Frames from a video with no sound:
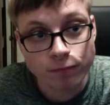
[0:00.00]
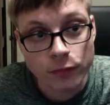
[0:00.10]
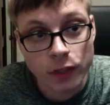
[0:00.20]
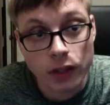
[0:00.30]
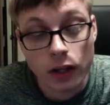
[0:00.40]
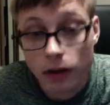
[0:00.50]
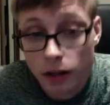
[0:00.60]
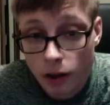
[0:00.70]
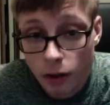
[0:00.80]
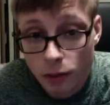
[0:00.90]
here I
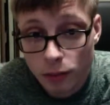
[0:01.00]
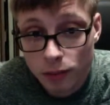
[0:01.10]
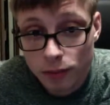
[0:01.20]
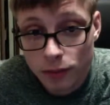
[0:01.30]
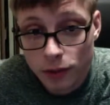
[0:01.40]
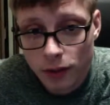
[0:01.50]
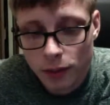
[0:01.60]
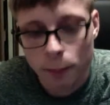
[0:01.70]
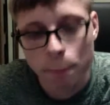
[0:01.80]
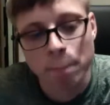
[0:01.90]
go. All right.
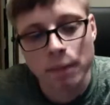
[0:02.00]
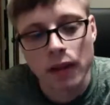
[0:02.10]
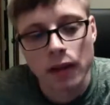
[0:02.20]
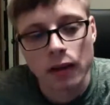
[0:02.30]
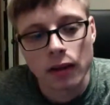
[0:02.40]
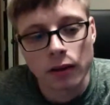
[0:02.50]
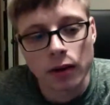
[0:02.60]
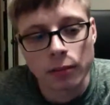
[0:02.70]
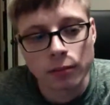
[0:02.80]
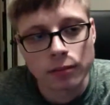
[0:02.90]
Okay.
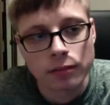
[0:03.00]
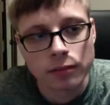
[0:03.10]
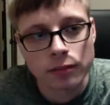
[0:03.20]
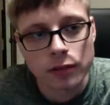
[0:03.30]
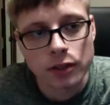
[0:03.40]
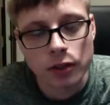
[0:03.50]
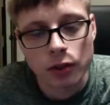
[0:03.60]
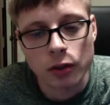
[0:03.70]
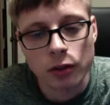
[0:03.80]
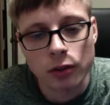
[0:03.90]

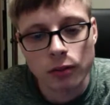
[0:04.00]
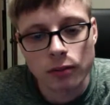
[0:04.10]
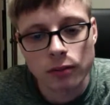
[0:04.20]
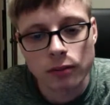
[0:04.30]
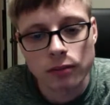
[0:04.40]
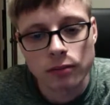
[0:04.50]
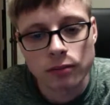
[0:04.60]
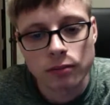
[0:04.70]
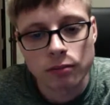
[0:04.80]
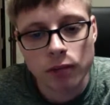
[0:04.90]
So
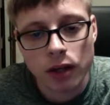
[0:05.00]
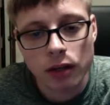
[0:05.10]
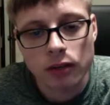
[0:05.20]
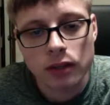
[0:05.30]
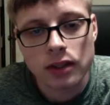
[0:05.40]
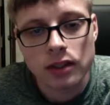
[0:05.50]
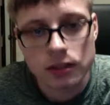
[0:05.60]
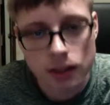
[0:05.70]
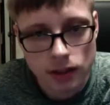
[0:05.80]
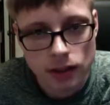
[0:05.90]
apparently
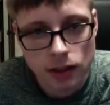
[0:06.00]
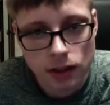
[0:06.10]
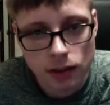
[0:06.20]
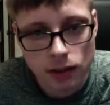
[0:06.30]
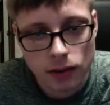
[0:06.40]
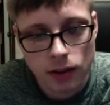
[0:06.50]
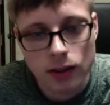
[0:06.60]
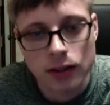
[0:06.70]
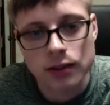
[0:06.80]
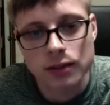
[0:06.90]
Sydney
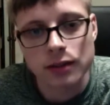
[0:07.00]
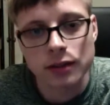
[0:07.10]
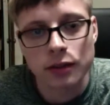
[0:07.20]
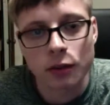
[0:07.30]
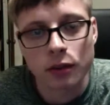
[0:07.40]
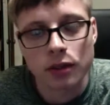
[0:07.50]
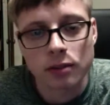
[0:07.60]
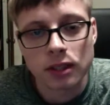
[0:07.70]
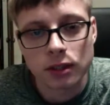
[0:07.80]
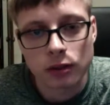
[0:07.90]
is going to be
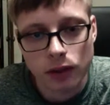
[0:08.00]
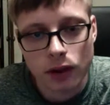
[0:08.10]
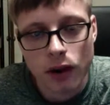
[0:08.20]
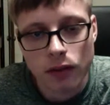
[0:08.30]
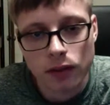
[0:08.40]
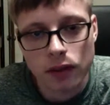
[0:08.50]
killed off in the